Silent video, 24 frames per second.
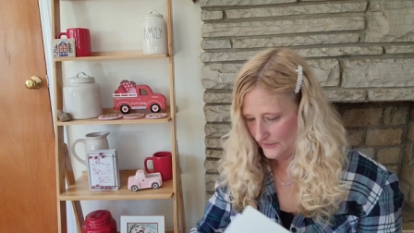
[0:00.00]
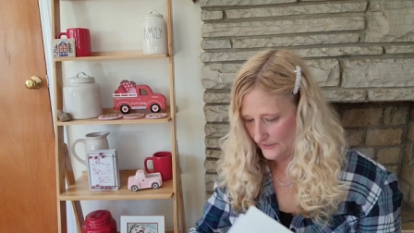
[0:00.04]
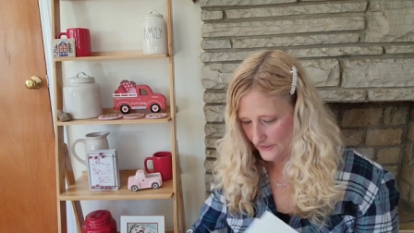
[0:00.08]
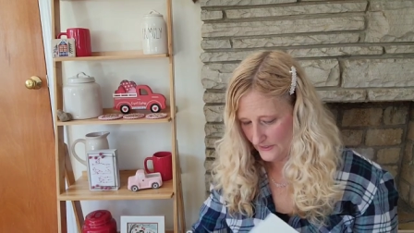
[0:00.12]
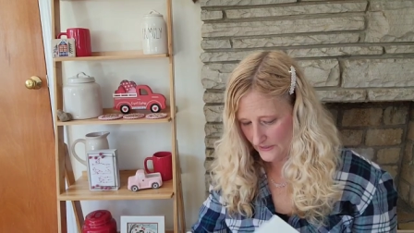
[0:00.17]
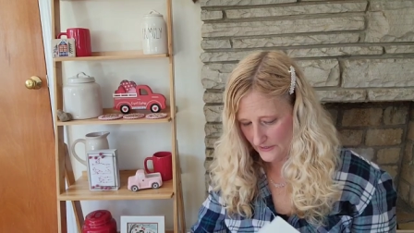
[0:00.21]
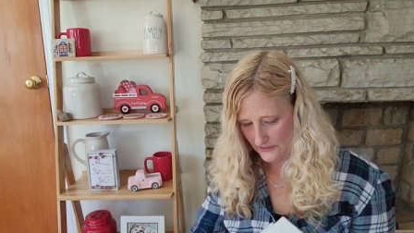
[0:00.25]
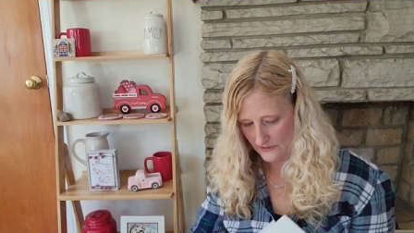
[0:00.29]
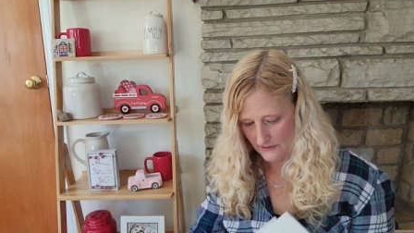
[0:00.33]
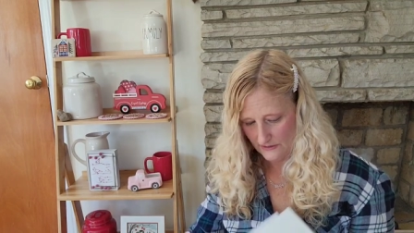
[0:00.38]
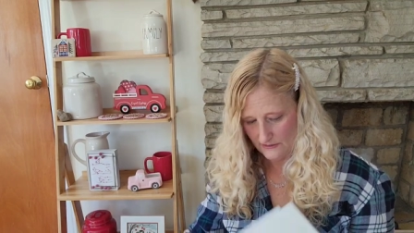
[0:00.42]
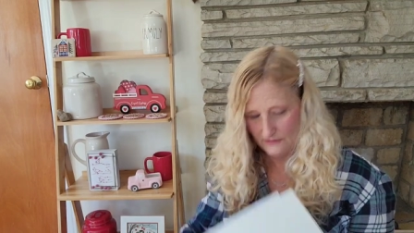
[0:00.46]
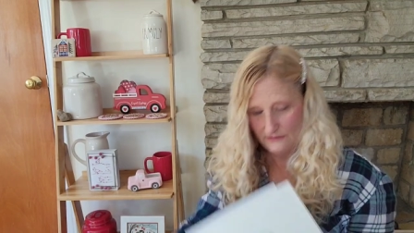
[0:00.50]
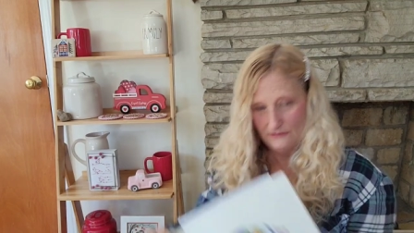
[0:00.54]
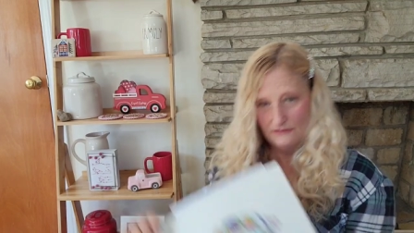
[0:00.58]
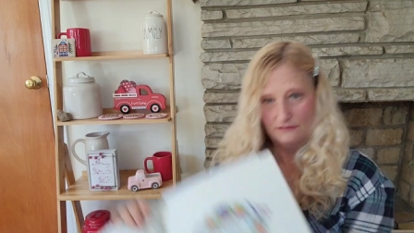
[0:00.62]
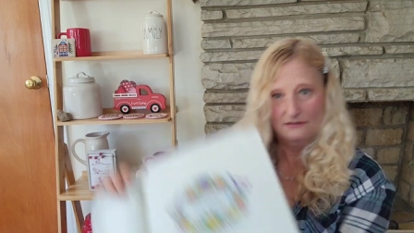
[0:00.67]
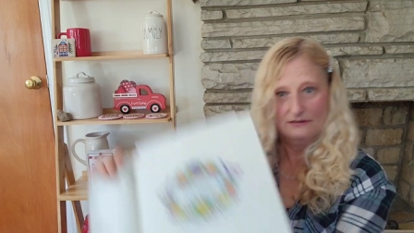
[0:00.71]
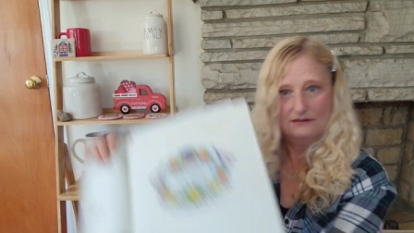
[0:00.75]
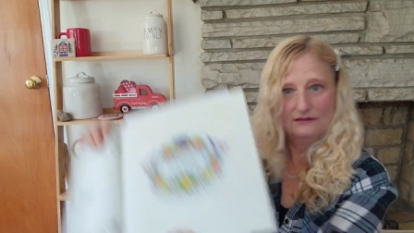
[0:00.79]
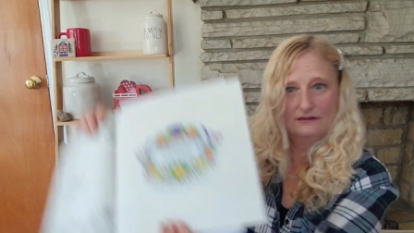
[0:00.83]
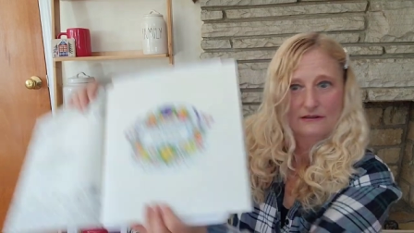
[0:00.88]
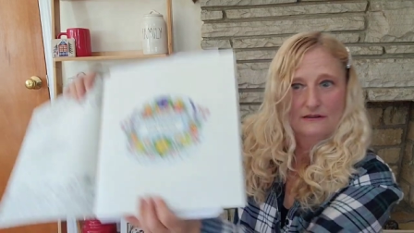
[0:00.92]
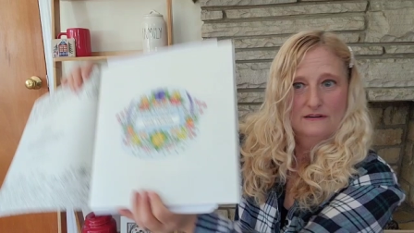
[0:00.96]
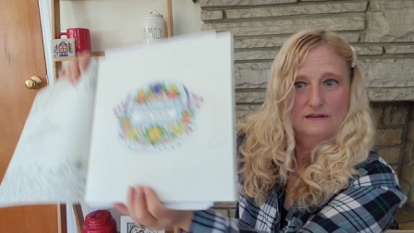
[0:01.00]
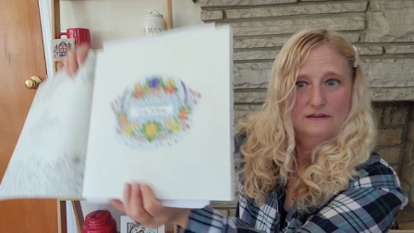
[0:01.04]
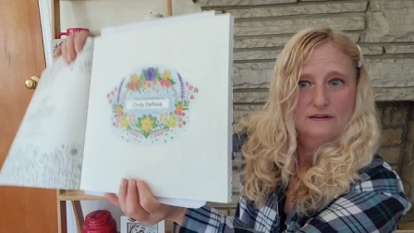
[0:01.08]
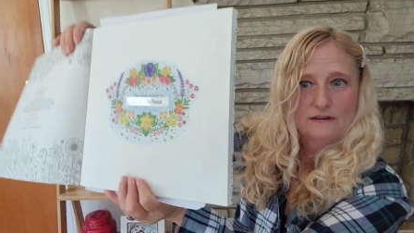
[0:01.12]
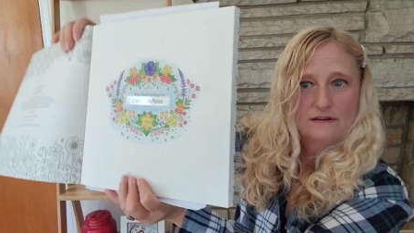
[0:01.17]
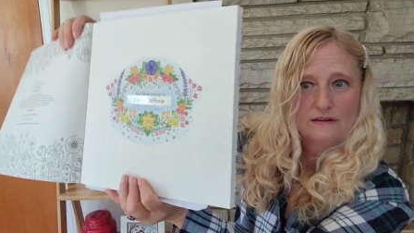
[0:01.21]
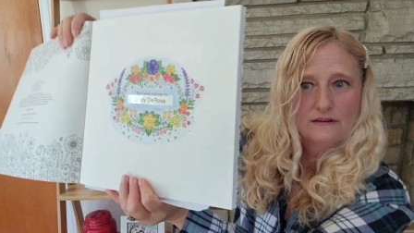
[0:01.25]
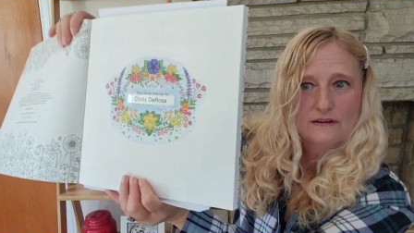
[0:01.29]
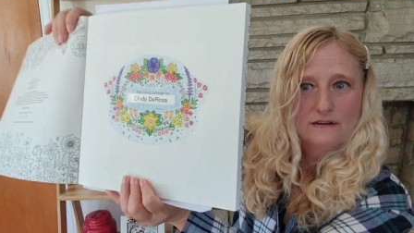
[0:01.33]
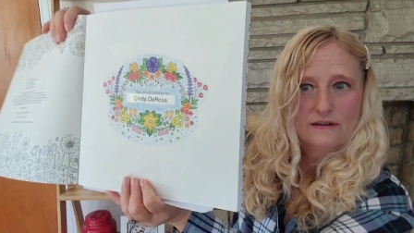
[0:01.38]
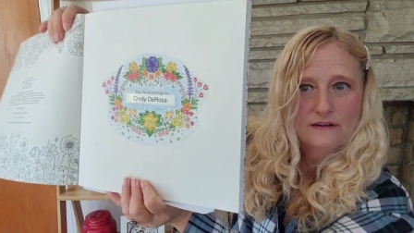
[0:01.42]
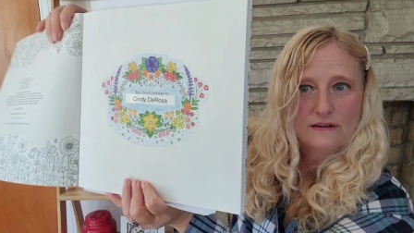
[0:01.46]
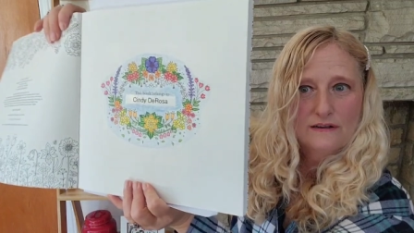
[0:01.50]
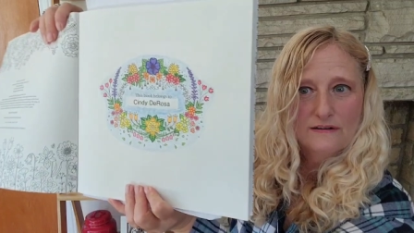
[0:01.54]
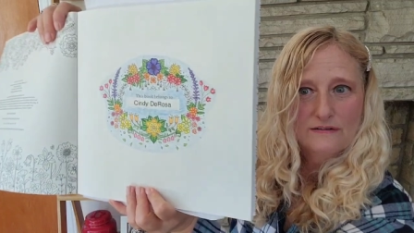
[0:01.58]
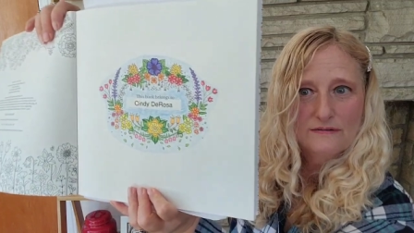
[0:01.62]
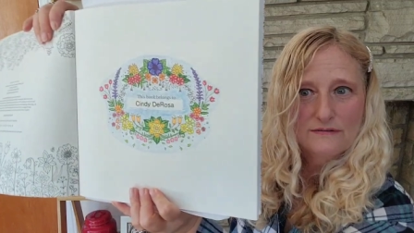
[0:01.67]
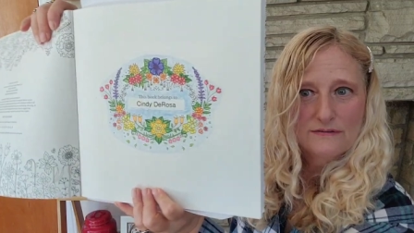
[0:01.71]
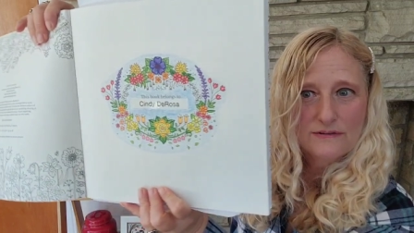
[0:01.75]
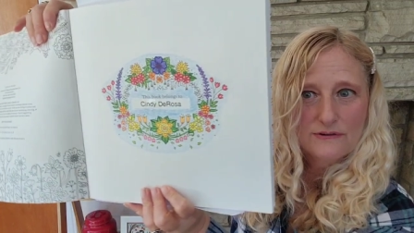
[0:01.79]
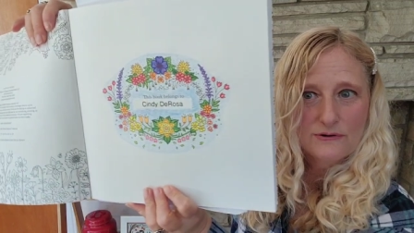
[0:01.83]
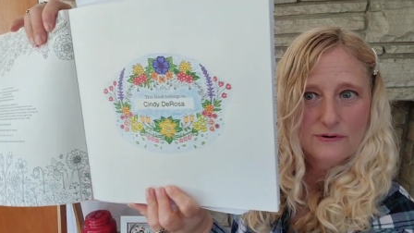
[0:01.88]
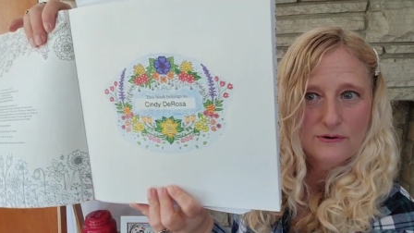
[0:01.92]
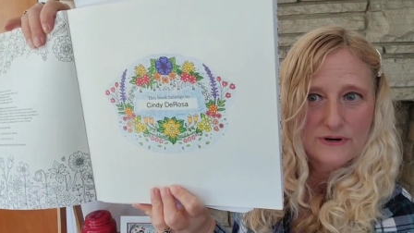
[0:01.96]
And
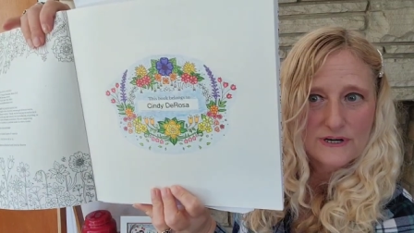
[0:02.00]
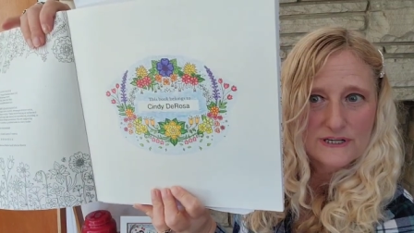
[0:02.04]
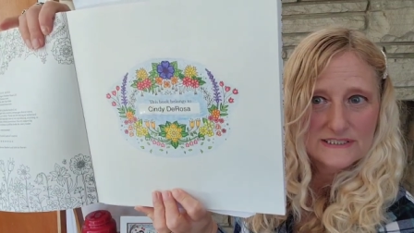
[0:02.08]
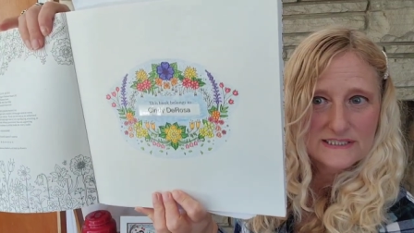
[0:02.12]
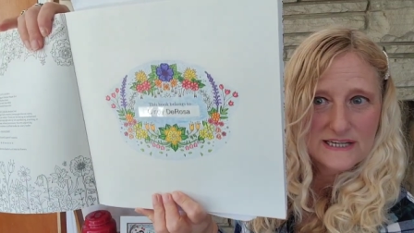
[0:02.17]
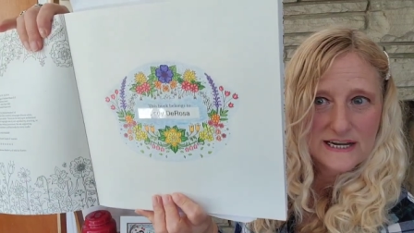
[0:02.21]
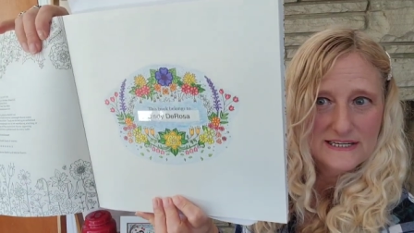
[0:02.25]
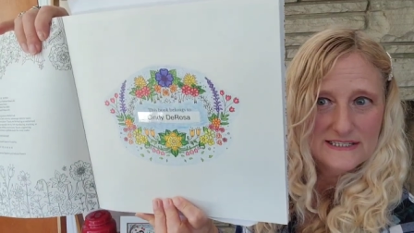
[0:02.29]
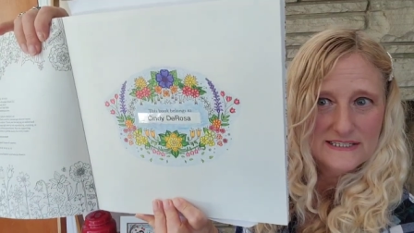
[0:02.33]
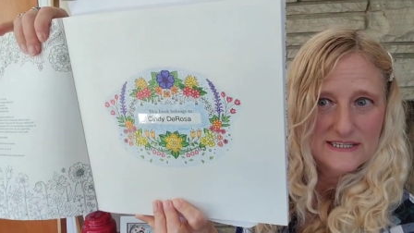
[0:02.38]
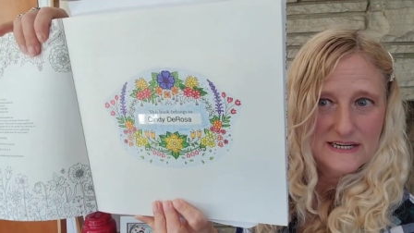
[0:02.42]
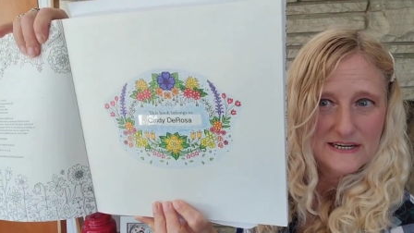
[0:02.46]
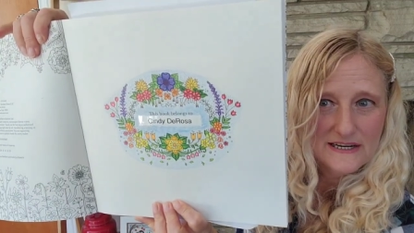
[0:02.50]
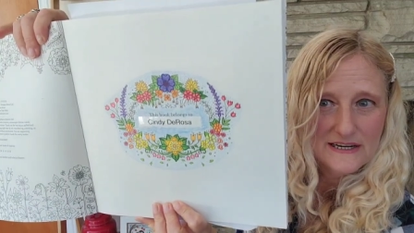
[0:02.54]
of course I